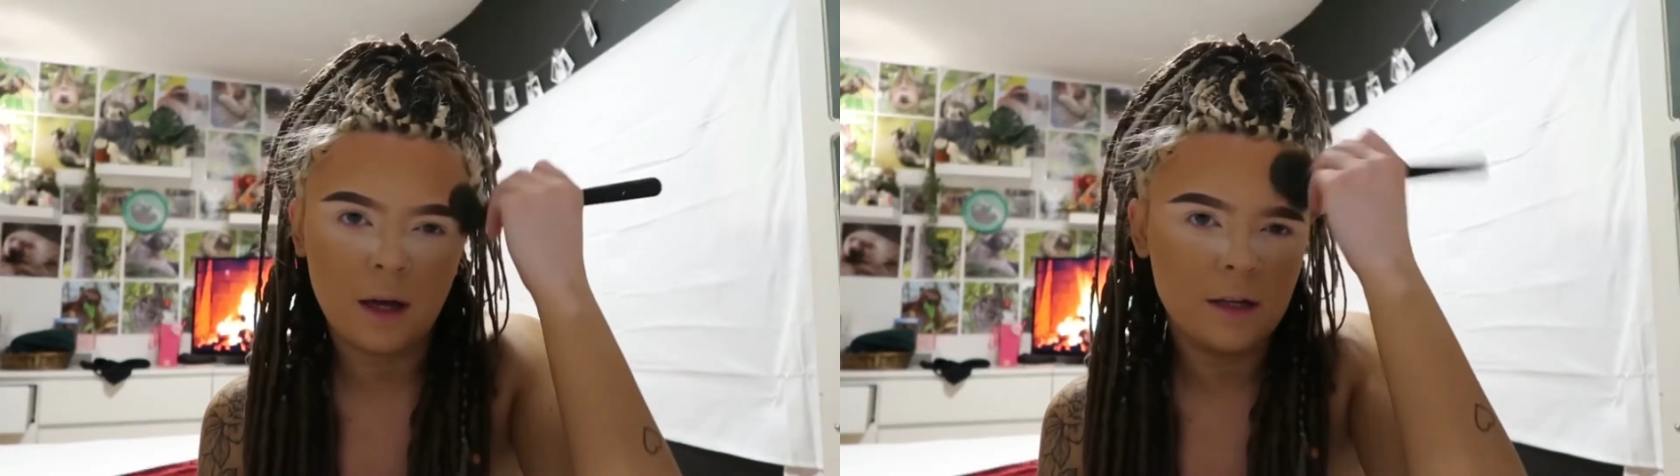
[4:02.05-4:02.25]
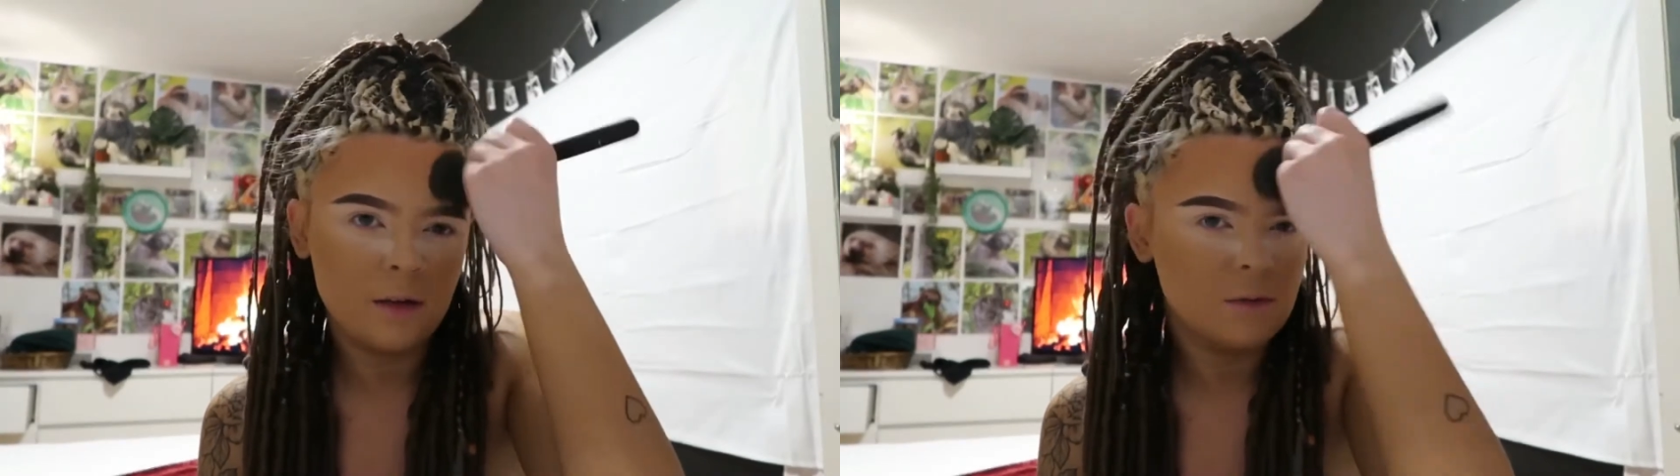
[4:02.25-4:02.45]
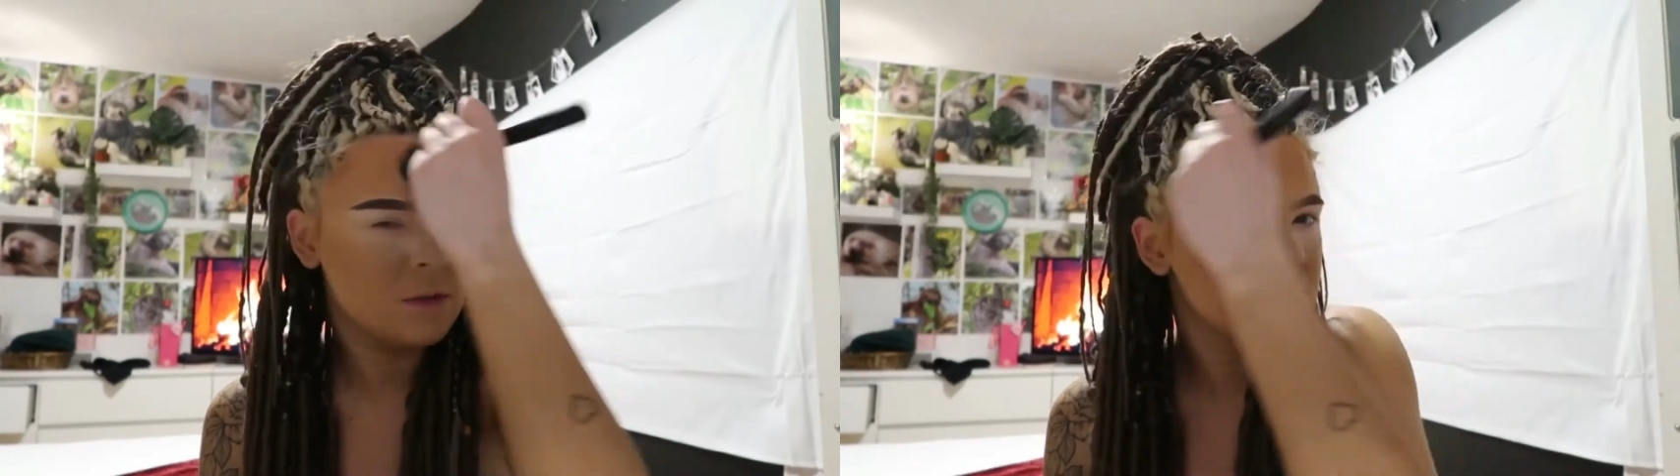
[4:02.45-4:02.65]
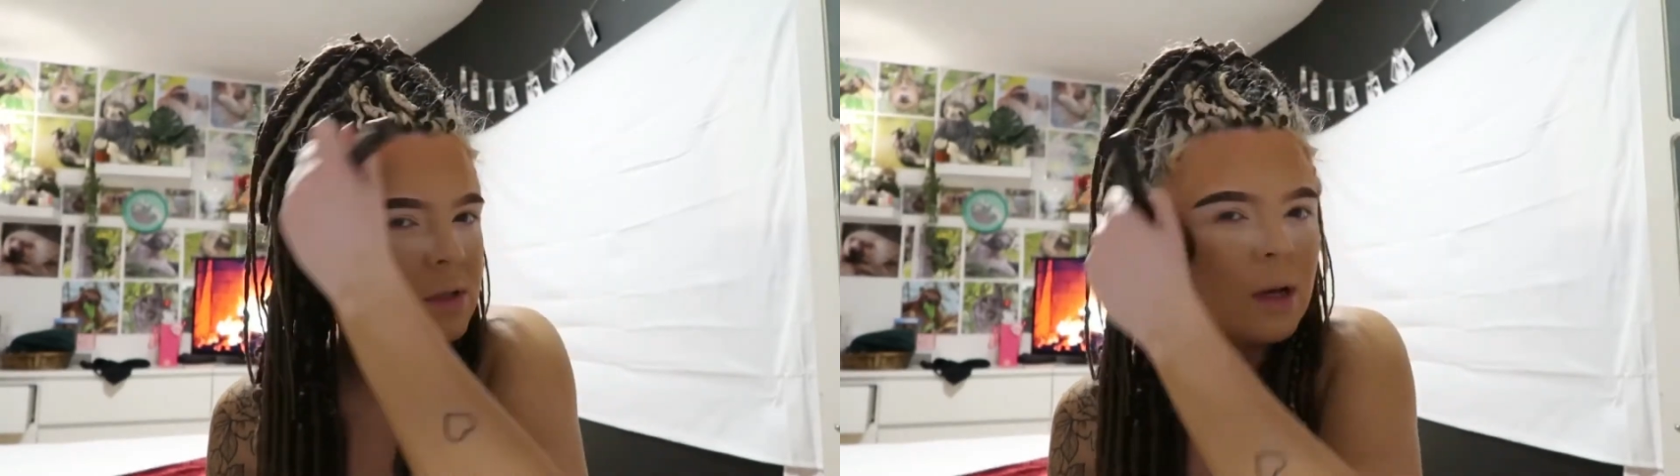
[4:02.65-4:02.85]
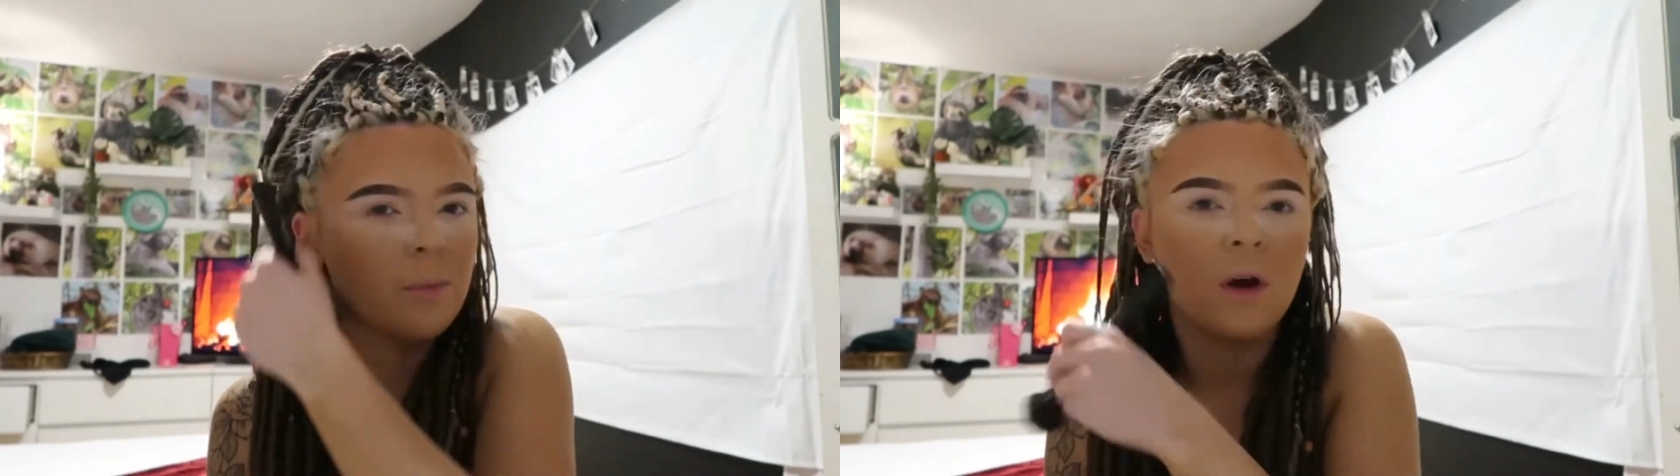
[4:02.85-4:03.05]
I don't use
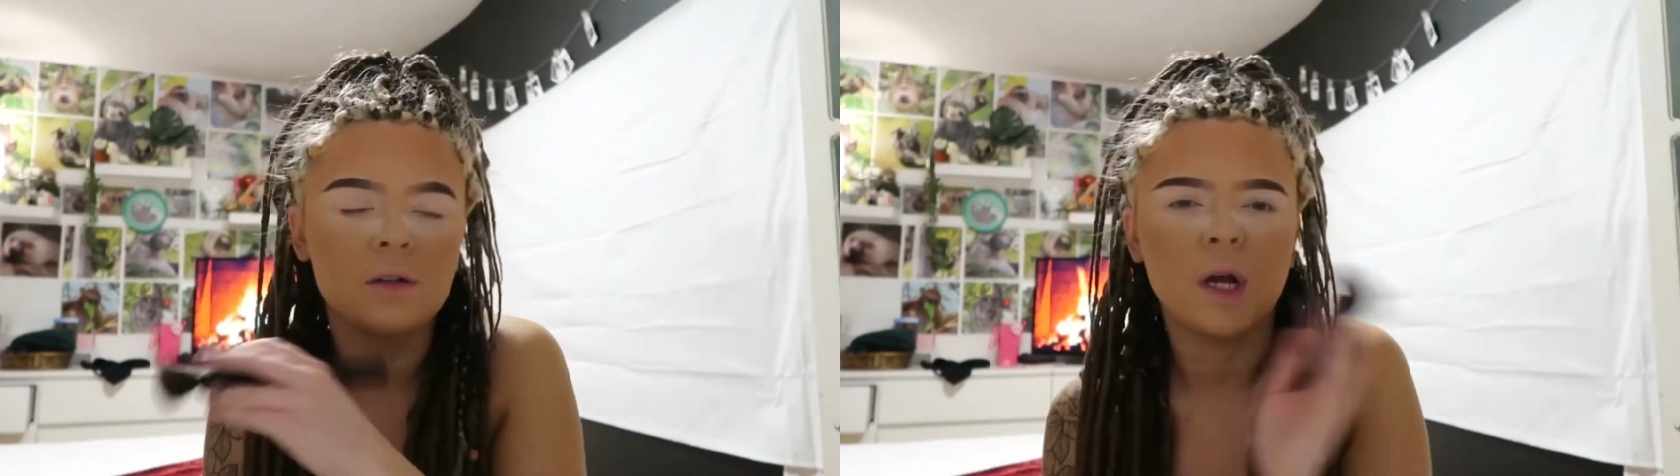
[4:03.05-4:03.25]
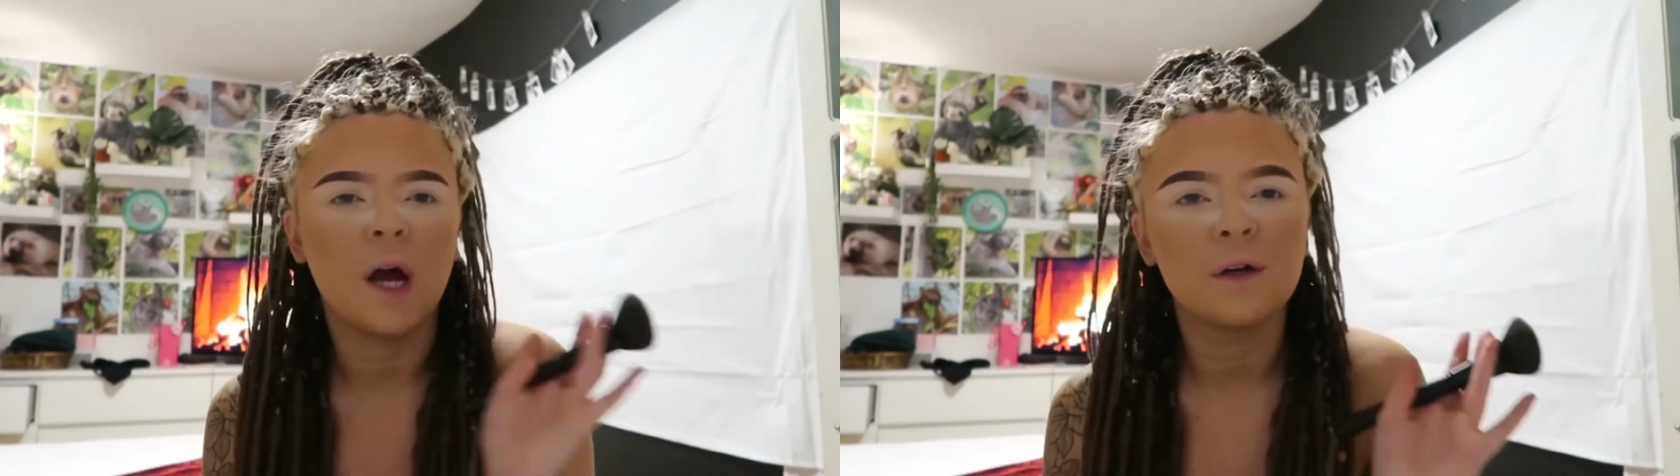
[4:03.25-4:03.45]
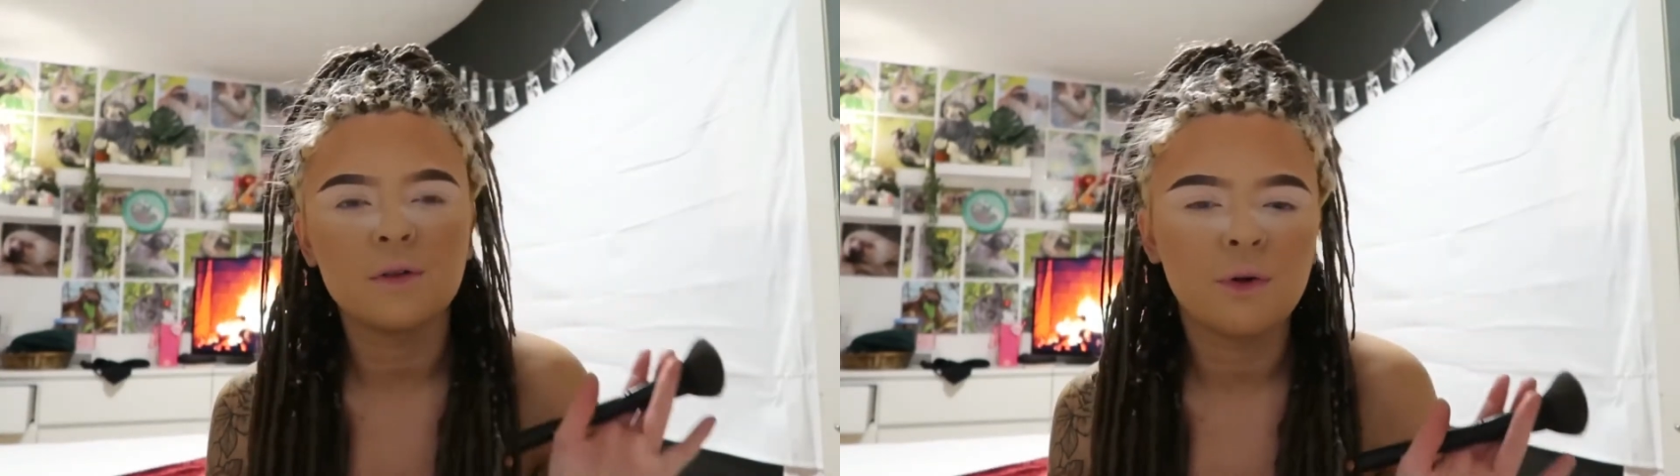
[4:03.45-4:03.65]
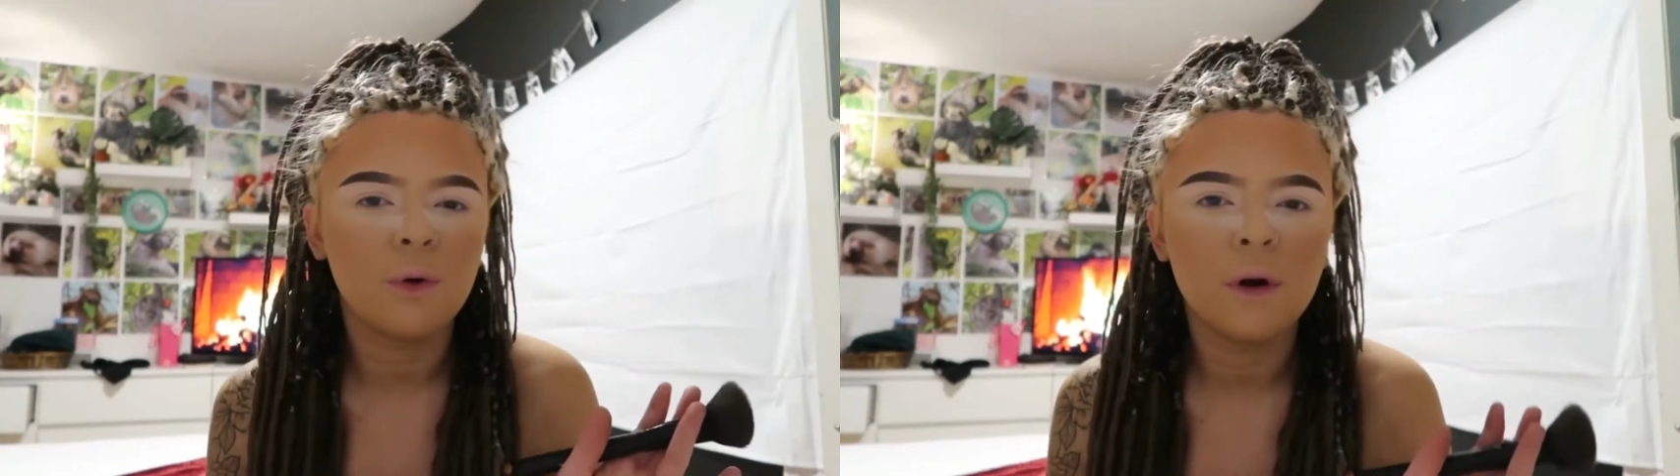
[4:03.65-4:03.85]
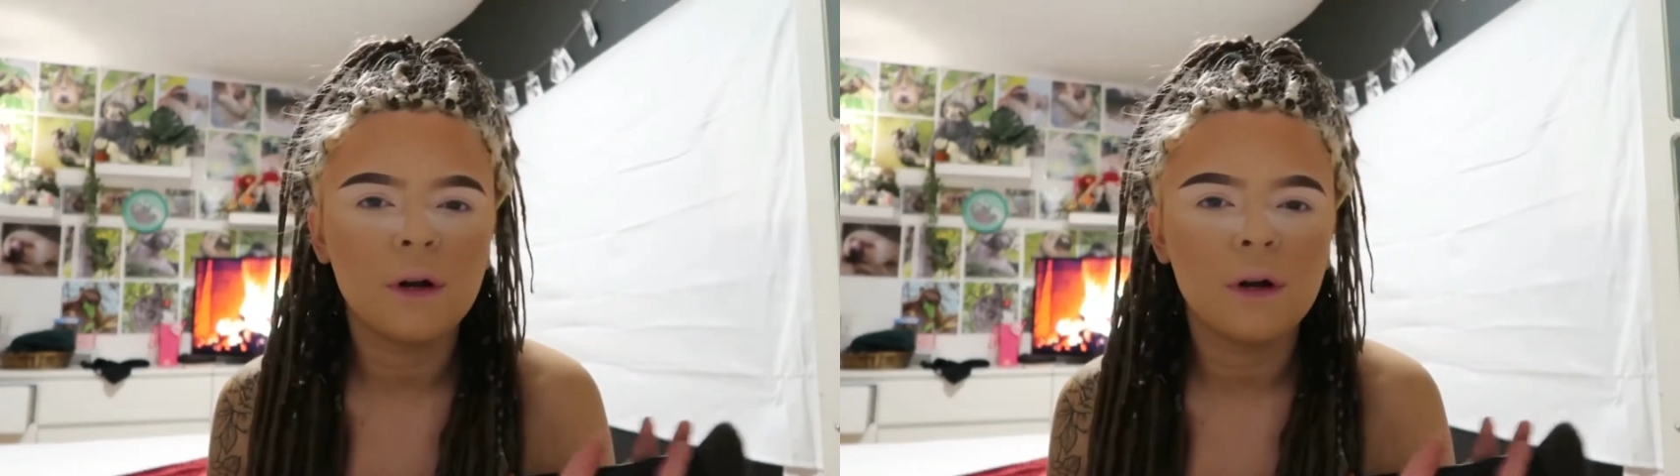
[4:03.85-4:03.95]
like a bronzer and contour,